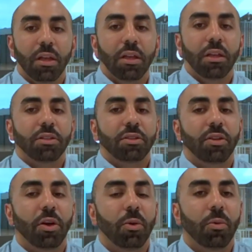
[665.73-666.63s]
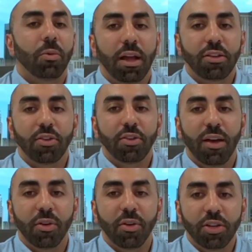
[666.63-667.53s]
So I do have
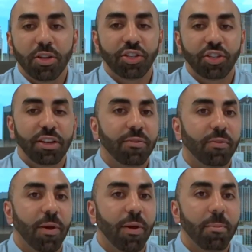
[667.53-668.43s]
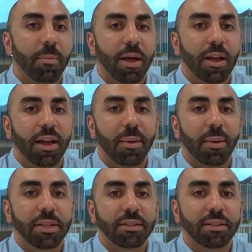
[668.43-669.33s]
a question from
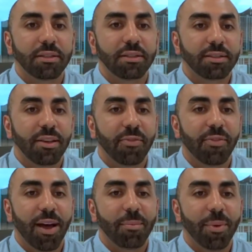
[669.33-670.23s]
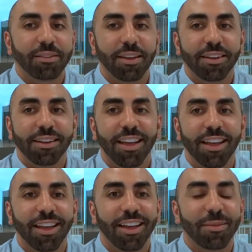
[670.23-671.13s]
Miss Safat Matar.
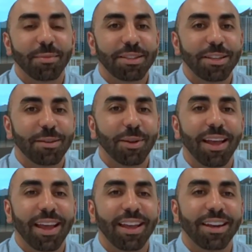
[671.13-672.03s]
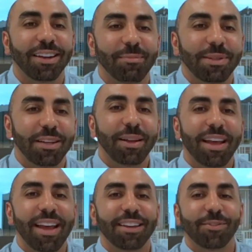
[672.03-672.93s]
Misik
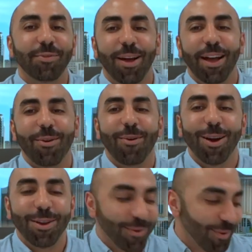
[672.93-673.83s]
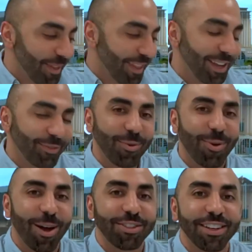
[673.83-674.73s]
bilkhair, Safat, how are you? Thanks for
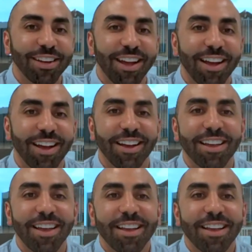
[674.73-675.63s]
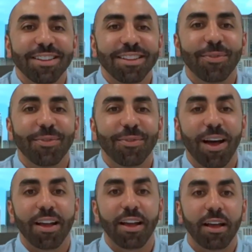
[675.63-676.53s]
watching.
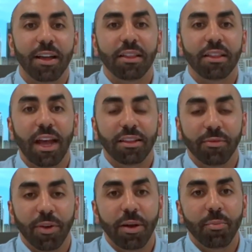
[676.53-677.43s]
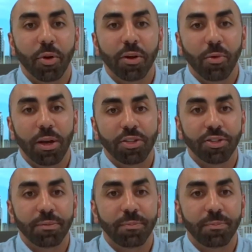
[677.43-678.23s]
Safat, that's a very important question.